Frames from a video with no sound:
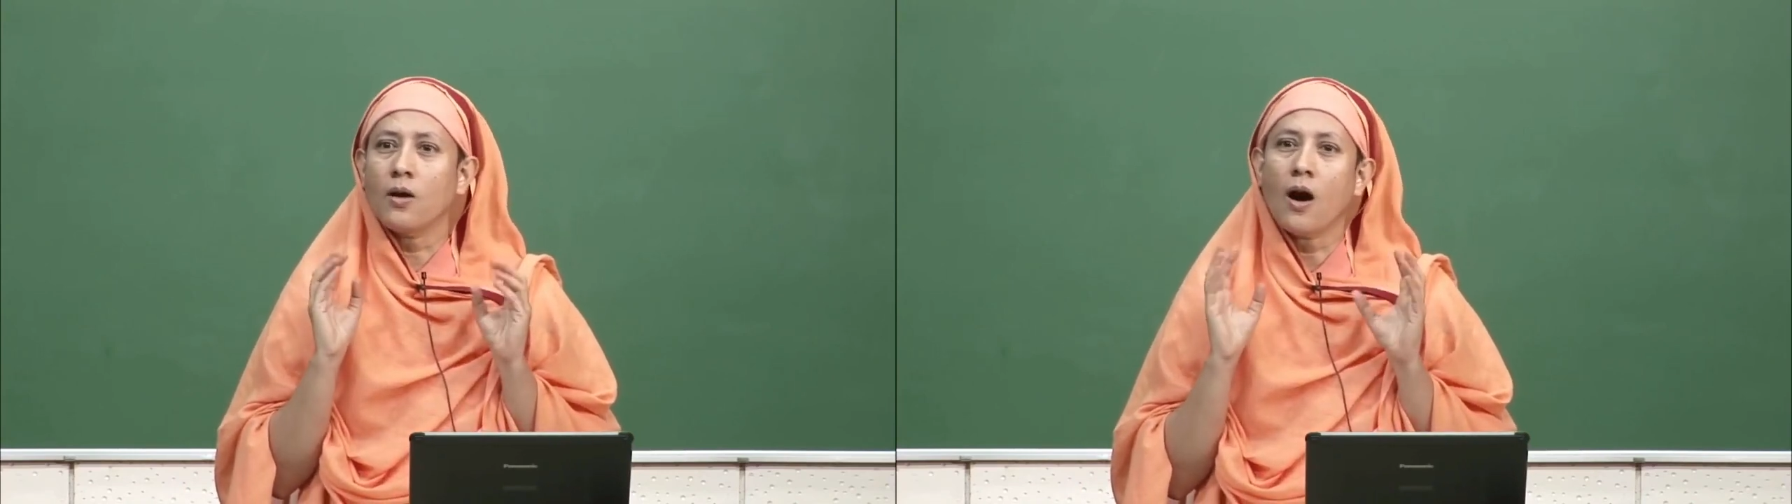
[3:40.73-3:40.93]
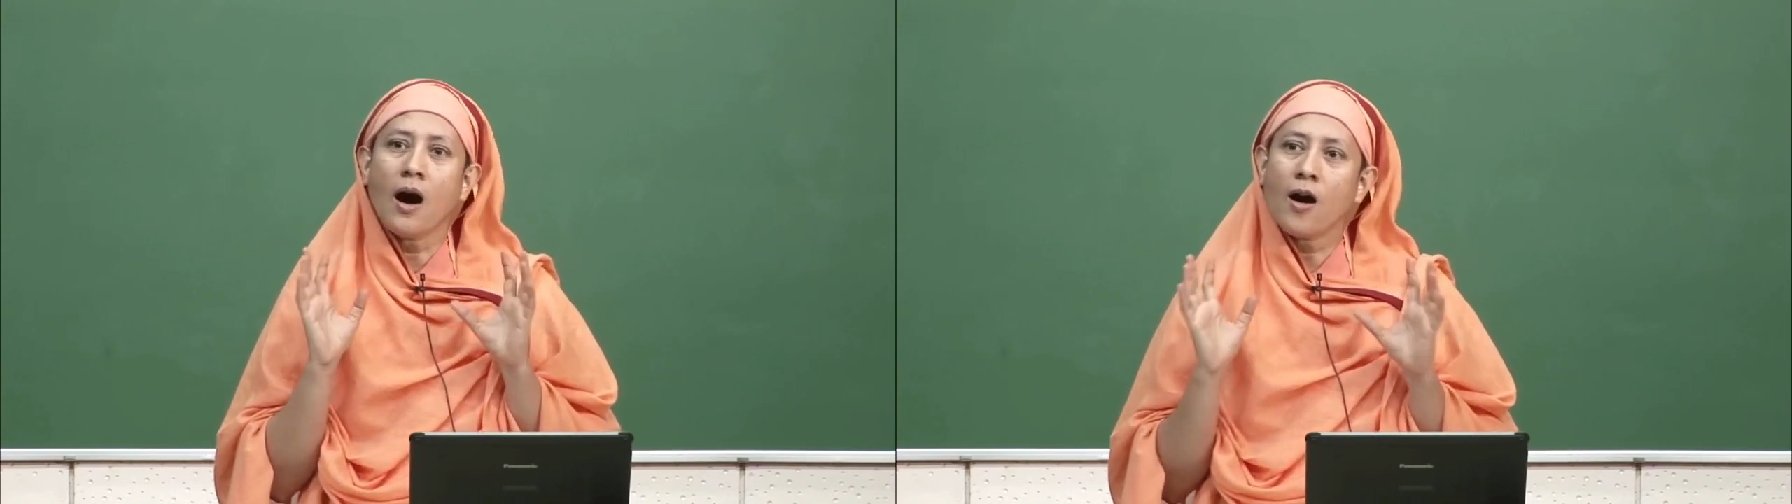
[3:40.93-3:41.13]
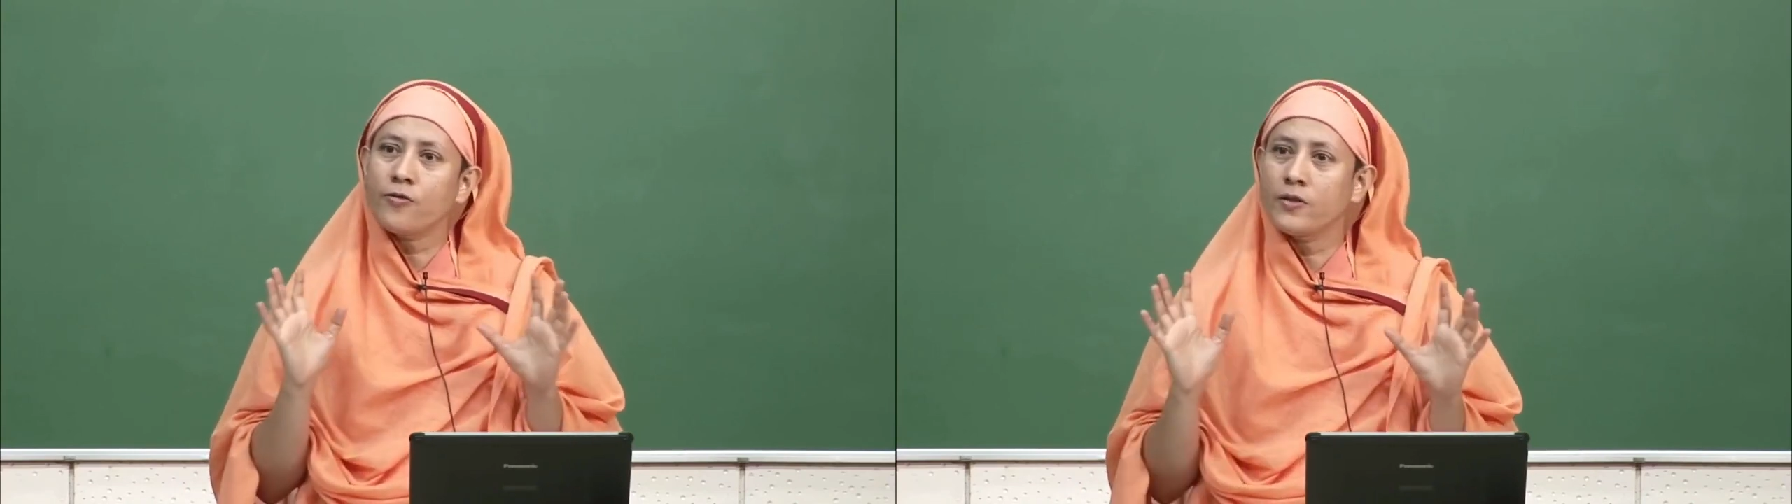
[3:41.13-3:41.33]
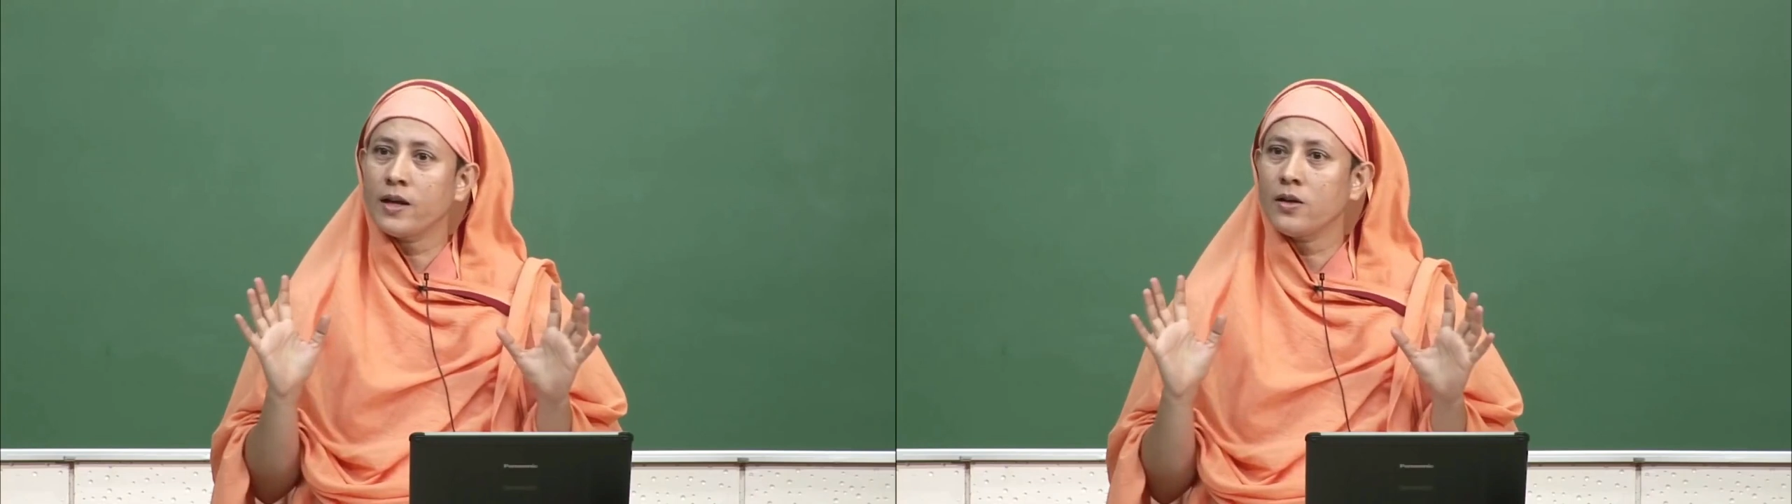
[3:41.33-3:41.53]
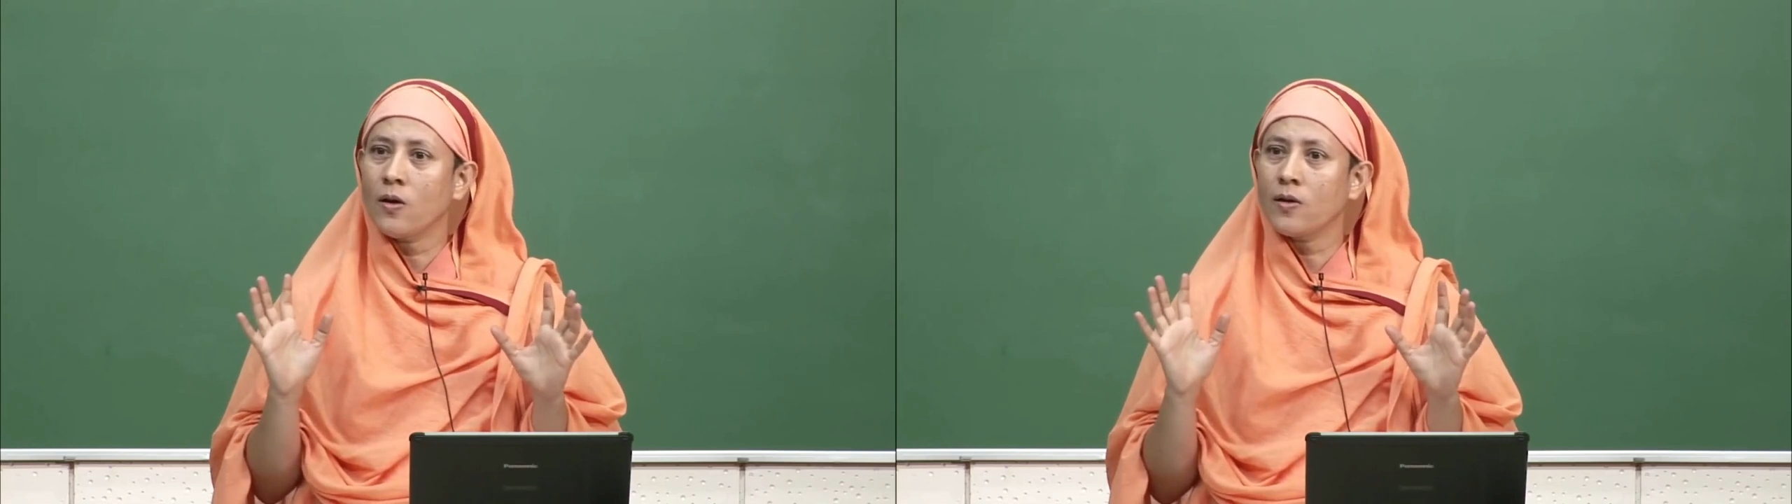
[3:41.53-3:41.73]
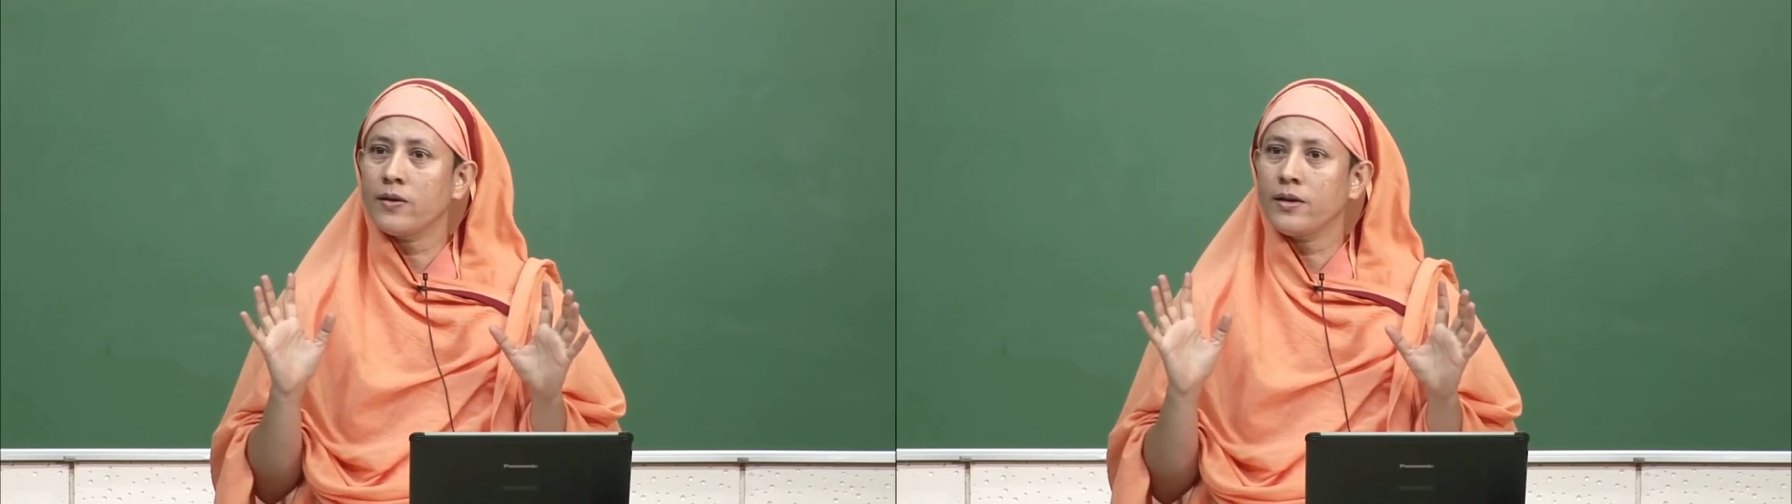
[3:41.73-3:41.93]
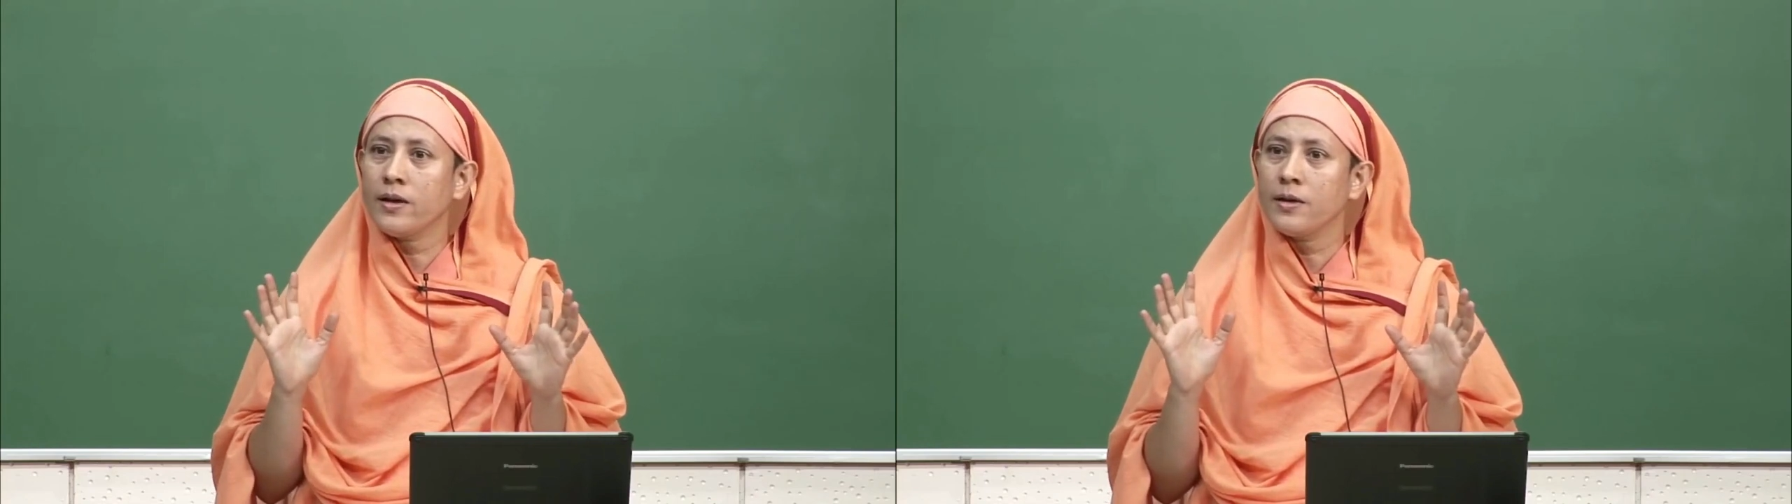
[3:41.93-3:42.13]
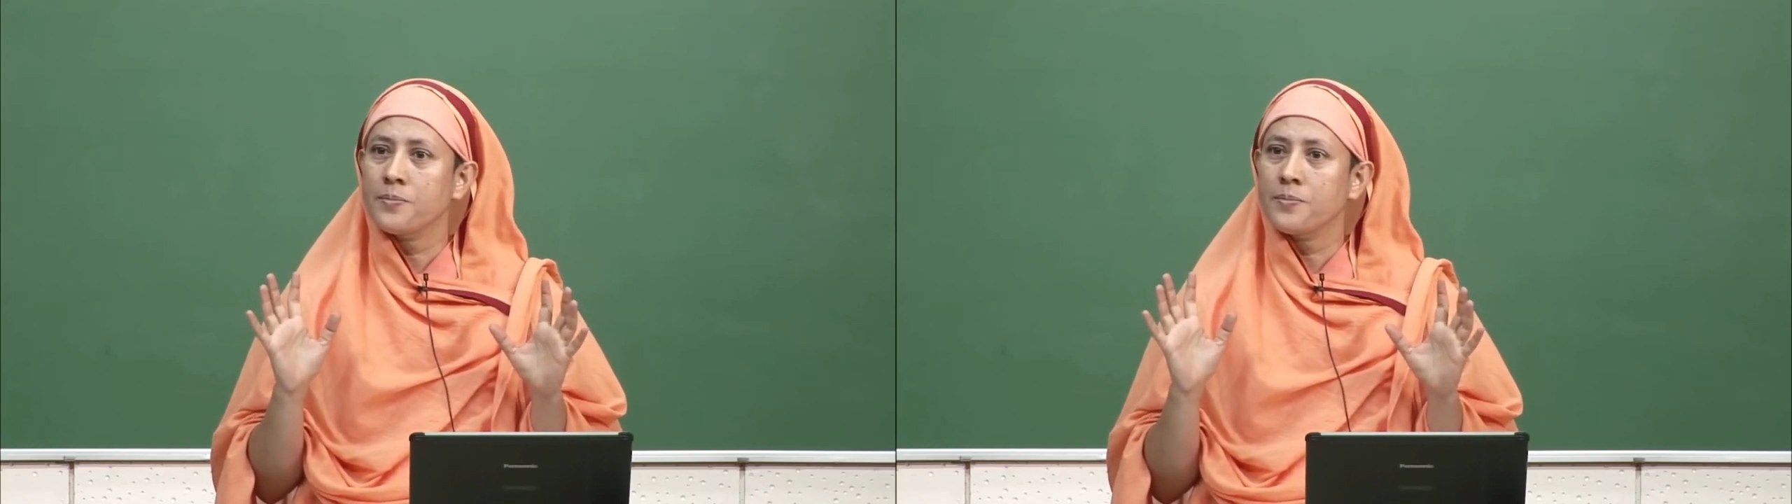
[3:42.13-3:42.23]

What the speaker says: half dead already,